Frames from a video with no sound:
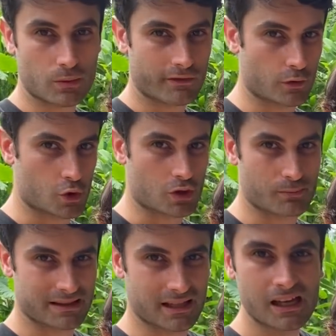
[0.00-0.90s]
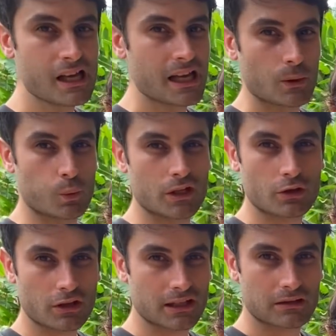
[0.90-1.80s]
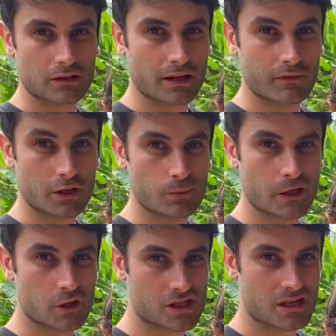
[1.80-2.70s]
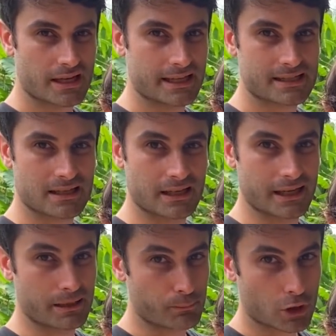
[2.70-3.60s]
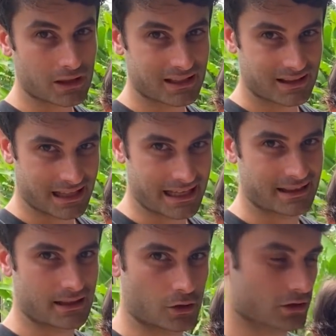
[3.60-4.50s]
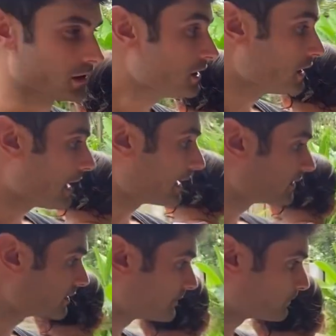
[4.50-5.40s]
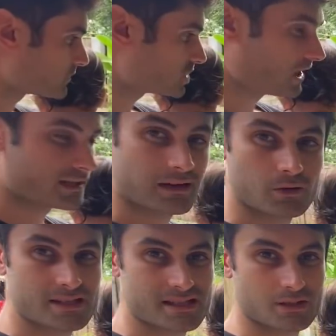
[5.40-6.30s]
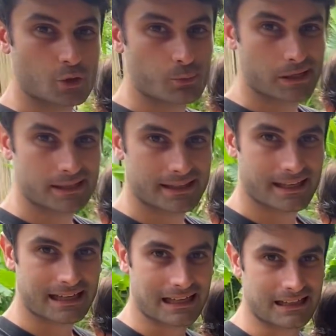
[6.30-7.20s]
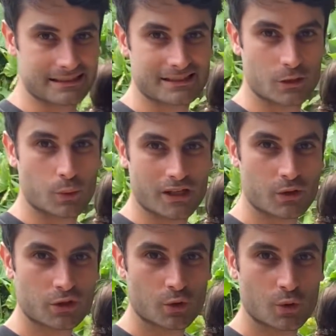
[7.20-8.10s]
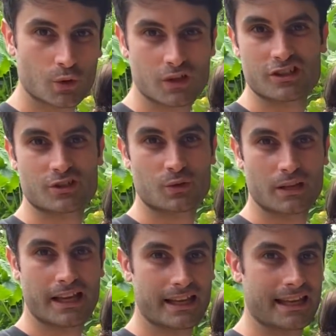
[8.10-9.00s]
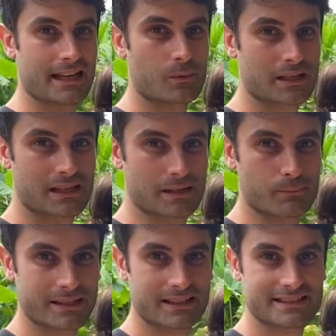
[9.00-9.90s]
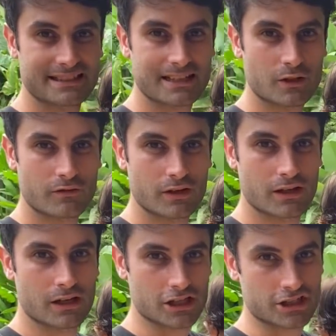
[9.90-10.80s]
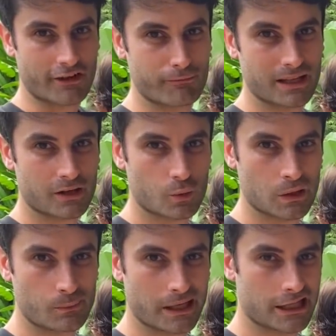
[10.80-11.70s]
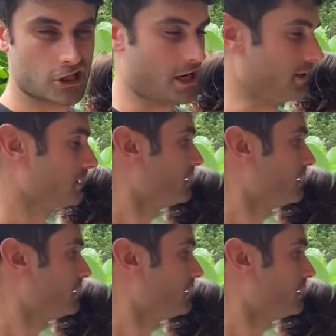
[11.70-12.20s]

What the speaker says: our future, but we'll talk in another video because it's important and long. And Jay now is opening the kalan, so we are going to cook also today in our kalan, but instead of Chef Mirco will be Jay.